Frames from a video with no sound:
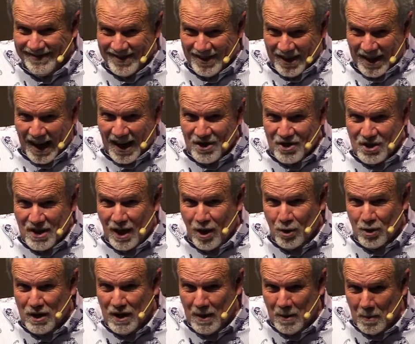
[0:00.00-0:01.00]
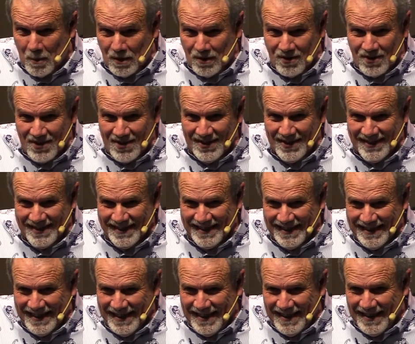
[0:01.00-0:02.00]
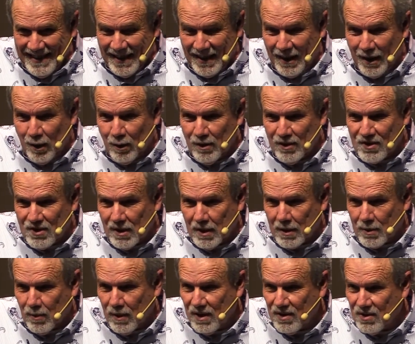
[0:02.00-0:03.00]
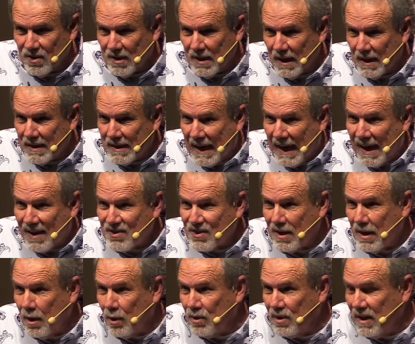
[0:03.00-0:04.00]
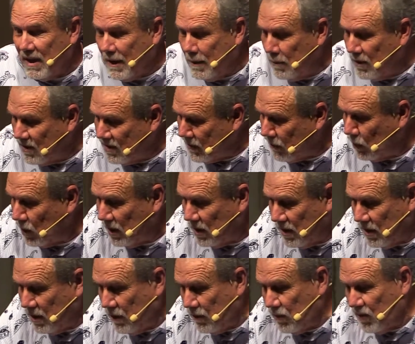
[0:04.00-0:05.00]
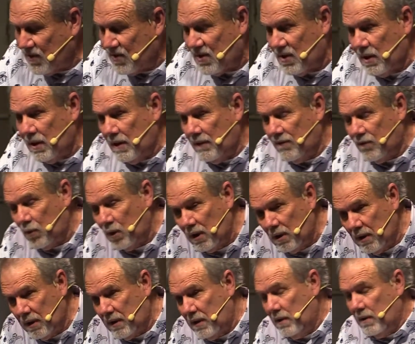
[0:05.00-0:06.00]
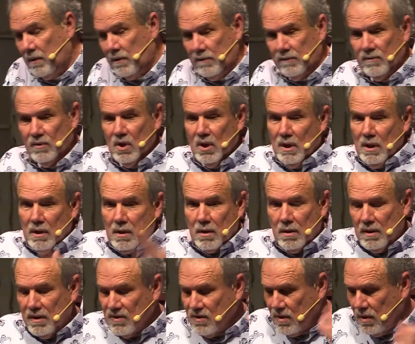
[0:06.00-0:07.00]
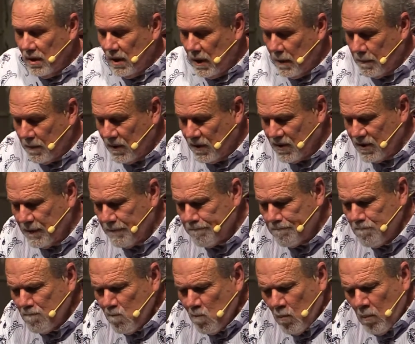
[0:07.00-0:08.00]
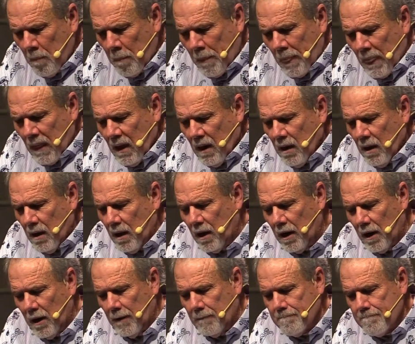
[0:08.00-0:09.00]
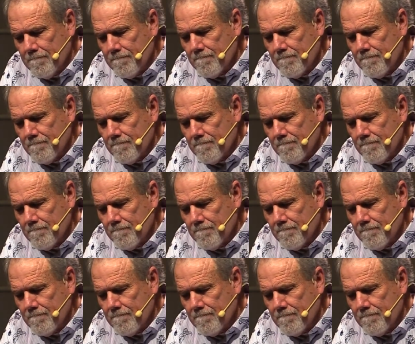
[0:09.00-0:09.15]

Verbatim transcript: cast out demons. Heal the sick, raise the dead, cast out demons. Freely you've received, freely give, cleanse the lepers. Um,